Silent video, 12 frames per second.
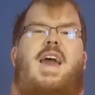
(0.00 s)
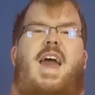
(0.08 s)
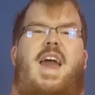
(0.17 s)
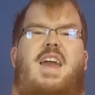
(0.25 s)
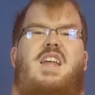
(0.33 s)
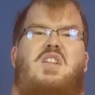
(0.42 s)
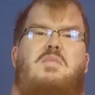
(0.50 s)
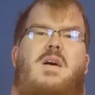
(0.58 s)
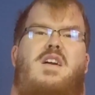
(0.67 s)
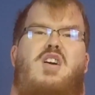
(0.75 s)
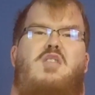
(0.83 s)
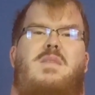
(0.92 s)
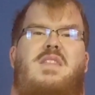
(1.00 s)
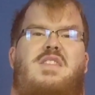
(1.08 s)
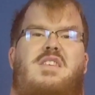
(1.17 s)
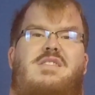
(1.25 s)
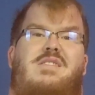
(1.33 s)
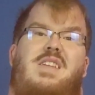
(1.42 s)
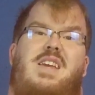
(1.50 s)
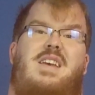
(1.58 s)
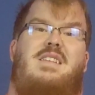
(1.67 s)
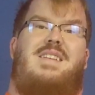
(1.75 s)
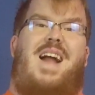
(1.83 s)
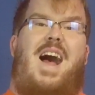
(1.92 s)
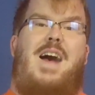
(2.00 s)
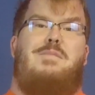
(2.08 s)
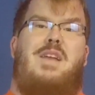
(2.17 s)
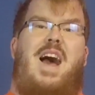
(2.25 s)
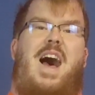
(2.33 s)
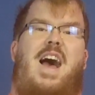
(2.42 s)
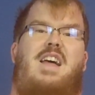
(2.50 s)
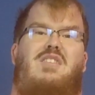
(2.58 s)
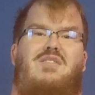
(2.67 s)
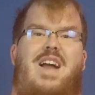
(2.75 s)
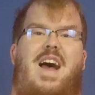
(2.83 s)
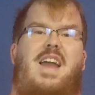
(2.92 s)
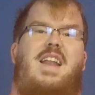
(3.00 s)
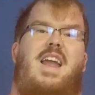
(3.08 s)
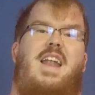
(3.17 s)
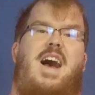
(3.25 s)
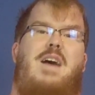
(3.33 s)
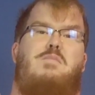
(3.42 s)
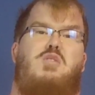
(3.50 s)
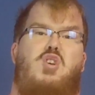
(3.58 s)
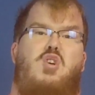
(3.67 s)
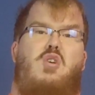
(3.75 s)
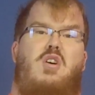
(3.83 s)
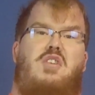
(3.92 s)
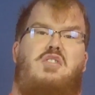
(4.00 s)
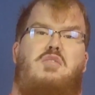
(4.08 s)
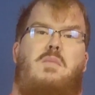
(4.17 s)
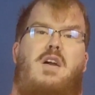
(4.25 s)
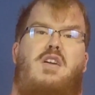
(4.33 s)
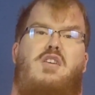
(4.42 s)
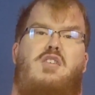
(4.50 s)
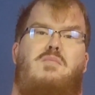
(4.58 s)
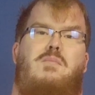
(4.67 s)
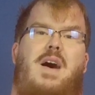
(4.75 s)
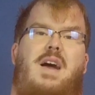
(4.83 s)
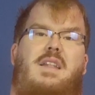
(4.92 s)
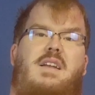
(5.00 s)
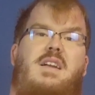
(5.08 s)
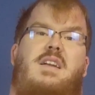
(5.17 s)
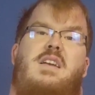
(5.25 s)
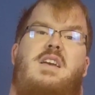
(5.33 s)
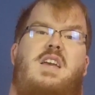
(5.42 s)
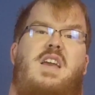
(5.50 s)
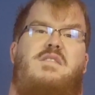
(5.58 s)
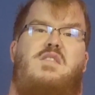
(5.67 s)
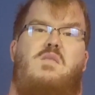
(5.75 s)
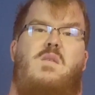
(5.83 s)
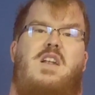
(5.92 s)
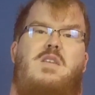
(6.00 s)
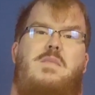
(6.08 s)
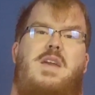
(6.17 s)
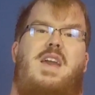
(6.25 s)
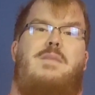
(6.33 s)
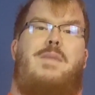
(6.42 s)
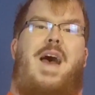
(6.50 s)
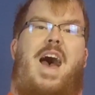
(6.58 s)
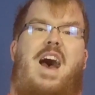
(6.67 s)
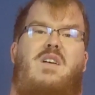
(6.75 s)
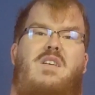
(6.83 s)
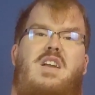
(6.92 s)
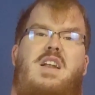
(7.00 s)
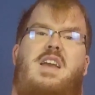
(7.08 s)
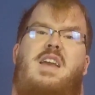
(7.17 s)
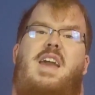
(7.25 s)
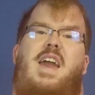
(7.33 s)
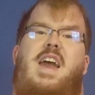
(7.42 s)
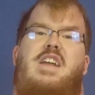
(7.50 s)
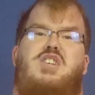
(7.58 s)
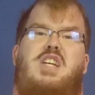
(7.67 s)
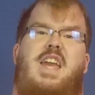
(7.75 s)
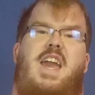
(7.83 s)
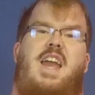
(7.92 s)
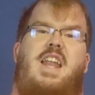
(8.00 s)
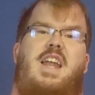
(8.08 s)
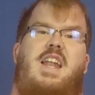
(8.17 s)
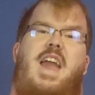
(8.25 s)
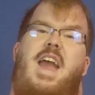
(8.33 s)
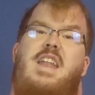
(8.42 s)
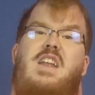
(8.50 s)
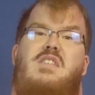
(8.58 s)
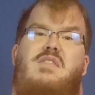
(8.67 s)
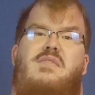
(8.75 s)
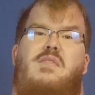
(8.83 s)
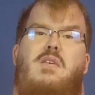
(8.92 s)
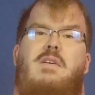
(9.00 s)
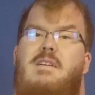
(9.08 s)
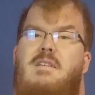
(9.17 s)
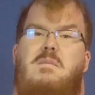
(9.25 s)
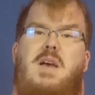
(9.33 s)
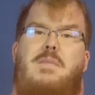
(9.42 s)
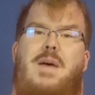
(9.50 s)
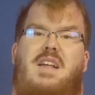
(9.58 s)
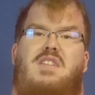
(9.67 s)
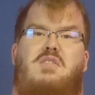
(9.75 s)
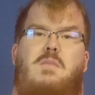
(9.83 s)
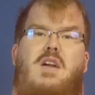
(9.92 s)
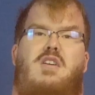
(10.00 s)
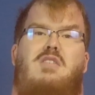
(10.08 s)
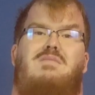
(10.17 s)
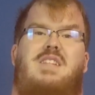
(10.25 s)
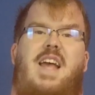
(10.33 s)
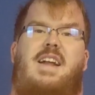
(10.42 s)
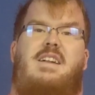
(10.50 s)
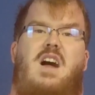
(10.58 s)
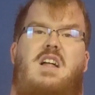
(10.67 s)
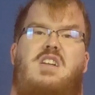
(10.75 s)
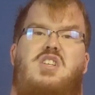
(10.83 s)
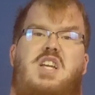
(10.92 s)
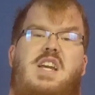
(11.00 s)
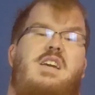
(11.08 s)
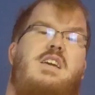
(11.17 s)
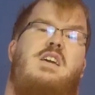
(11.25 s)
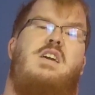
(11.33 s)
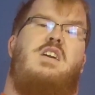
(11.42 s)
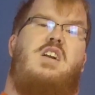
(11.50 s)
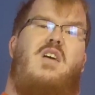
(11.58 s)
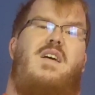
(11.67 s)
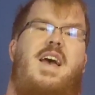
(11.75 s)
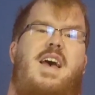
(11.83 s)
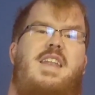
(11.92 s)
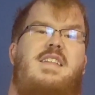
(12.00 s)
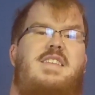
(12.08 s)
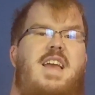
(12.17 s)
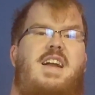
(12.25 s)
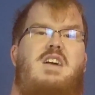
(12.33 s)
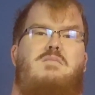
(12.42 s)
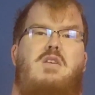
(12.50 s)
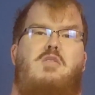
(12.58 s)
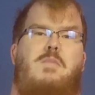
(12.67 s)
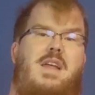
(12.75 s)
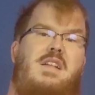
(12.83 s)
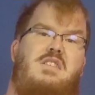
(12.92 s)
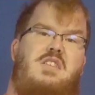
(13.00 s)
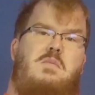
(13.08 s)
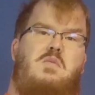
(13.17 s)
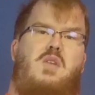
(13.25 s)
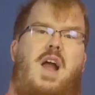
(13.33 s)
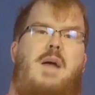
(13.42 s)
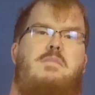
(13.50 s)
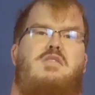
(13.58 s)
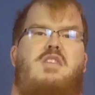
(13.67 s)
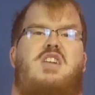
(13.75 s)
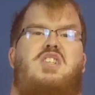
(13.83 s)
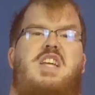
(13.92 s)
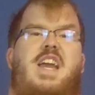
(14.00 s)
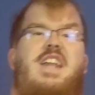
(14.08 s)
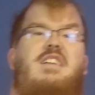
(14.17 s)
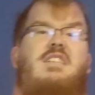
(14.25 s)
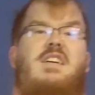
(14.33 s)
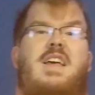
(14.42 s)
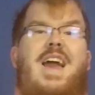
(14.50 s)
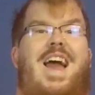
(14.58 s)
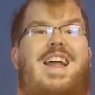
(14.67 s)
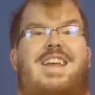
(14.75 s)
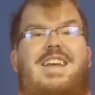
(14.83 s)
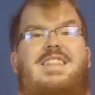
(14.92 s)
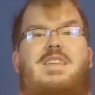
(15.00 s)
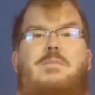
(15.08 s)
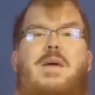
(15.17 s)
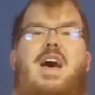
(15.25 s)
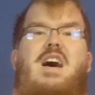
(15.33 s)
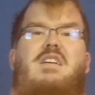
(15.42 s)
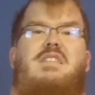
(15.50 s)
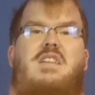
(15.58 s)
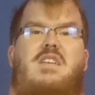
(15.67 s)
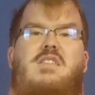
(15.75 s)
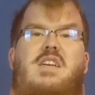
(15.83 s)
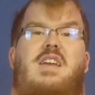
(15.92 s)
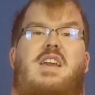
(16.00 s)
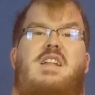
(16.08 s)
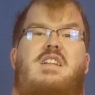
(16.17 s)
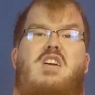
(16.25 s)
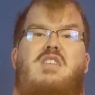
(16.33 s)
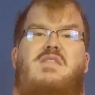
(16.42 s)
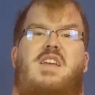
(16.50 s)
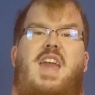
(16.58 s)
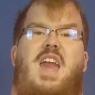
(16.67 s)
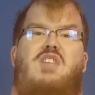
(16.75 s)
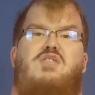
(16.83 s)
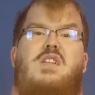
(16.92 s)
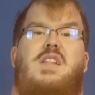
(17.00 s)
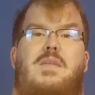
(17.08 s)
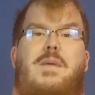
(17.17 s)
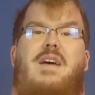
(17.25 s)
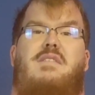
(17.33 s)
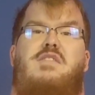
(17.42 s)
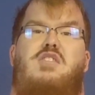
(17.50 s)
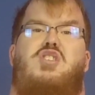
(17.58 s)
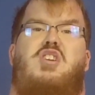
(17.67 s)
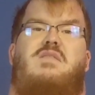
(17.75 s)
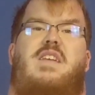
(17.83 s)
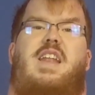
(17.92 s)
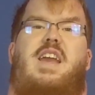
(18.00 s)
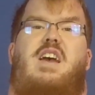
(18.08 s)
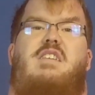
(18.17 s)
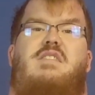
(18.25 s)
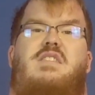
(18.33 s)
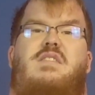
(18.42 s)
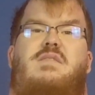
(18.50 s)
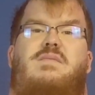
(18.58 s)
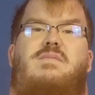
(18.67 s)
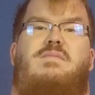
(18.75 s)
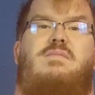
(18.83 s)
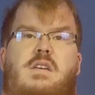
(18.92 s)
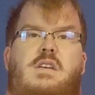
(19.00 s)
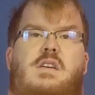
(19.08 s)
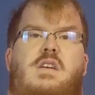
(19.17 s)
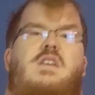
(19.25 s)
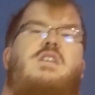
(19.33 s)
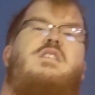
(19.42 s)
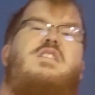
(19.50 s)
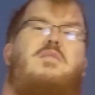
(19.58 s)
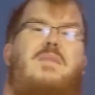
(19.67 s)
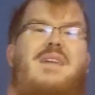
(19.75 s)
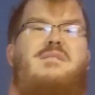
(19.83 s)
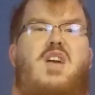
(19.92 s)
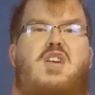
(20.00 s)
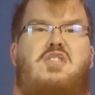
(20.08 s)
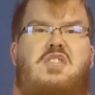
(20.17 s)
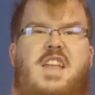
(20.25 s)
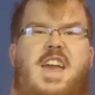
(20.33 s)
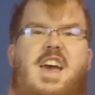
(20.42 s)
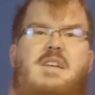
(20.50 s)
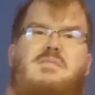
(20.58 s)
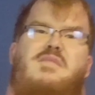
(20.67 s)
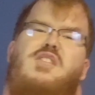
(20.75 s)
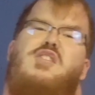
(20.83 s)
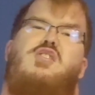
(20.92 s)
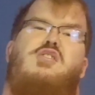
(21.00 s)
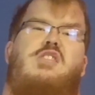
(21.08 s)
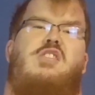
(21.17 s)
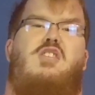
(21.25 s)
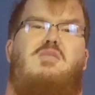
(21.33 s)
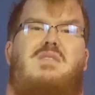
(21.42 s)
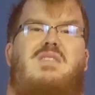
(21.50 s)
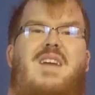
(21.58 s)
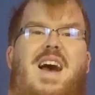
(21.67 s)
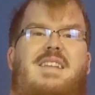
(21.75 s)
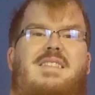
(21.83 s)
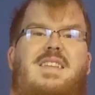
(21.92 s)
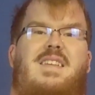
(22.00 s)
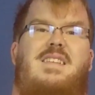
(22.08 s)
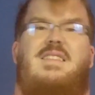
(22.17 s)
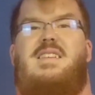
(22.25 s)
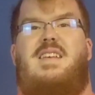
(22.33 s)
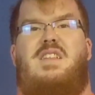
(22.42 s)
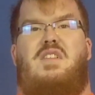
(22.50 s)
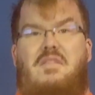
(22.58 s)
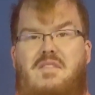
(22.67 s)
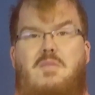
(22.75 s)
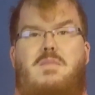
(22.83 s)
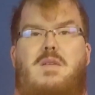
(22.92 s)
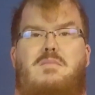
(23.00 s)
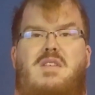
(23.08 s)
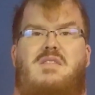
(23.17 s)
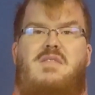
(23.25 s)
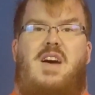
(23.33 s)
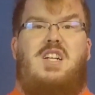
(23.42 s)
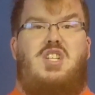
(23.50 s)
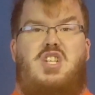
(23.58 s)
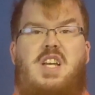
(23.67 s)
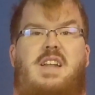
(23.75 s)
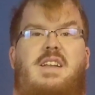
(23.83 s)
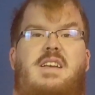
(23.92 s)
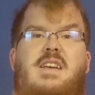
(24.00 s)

Hey, smart home enthusiast, I'm Kyle Wright, and I'm your smart home butler. If you want to be empowered, educated, and informed about smart home technology, go ahead and take a moment, subscribe to our channel, and hit the bell so you can get notifications about future videos. So my first tip for Google Home devices is the remember function.